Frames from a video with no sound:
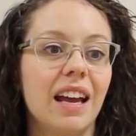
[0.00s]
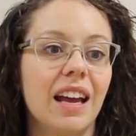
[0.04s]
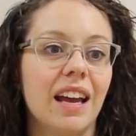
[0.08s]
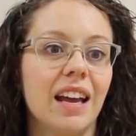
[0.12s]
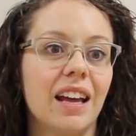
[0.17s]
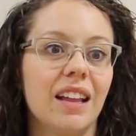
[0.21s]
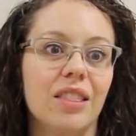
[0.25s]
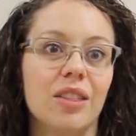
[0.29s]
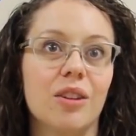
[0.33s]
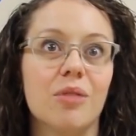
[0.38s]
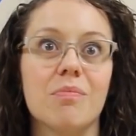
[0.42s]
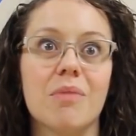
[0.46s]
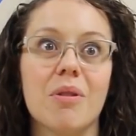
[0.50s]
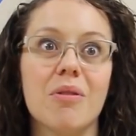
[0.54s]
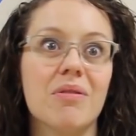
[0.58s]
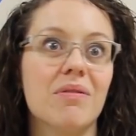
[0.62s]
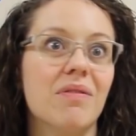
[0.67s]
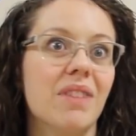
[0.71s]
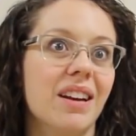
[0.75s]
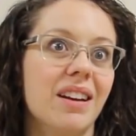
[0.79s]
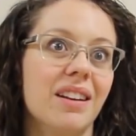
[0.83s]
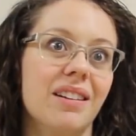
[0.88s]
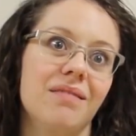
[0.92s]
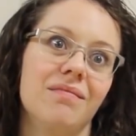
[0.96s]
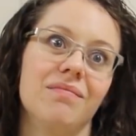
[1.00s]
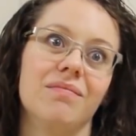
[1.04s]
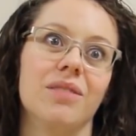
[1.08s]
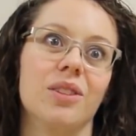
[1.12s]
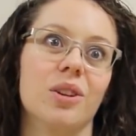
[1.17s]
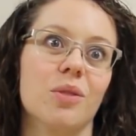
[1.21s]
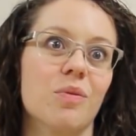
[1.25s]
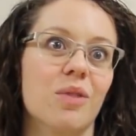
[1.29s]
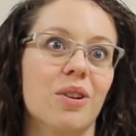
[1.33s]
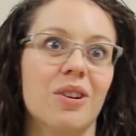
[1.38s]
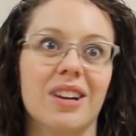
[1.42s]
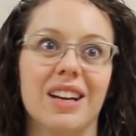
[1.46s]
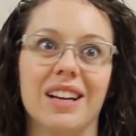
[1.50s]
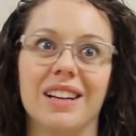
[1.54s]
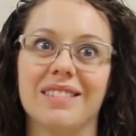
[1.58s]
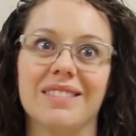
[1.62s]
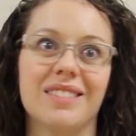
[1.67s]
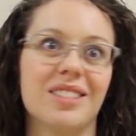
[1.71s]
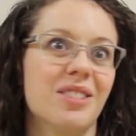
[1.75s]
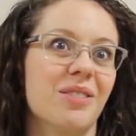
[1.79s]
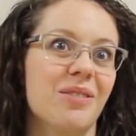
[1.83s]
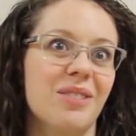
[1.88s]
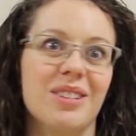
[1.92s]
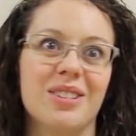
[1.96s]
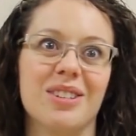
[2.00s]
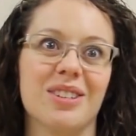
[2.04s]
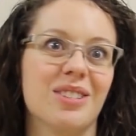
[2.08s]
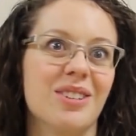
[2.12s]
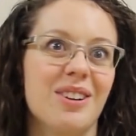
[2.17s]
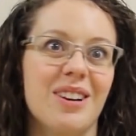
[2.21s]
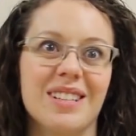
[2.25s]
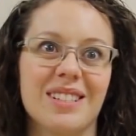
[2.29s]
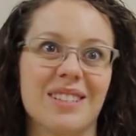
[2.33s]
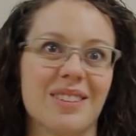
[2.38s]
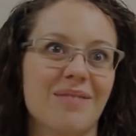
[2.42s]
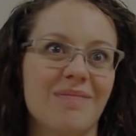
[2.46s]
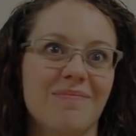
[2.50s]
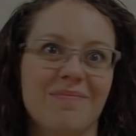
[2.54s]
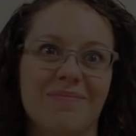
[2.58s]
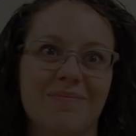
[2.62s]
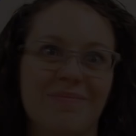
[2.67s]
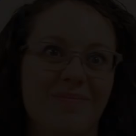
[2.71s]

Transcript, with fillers: and they're motivated. They're working, so it's just awesome.